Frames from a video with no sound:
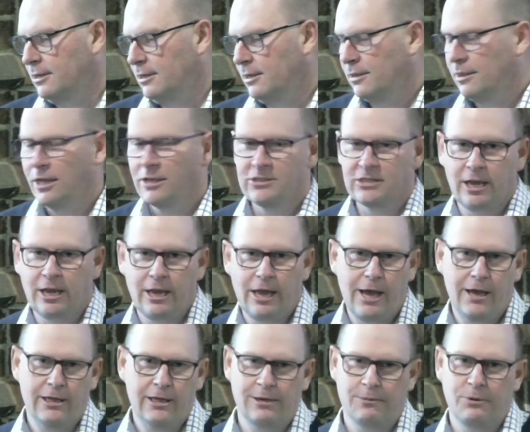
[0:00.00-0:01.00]
They say, how
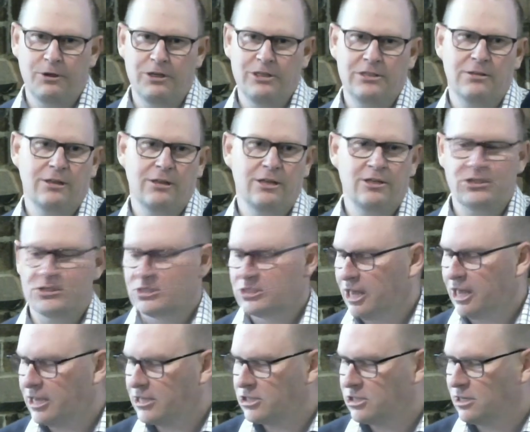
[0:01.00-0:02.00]
can a piece of
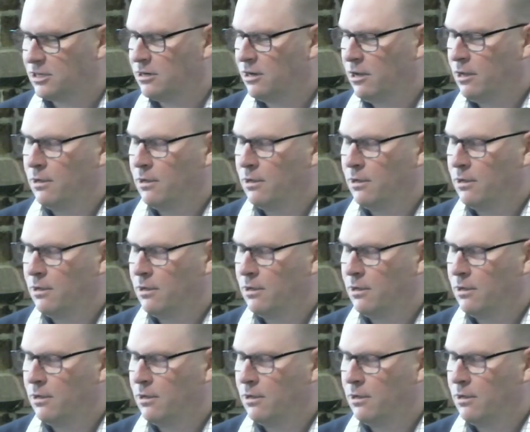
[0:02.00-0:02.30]
legislation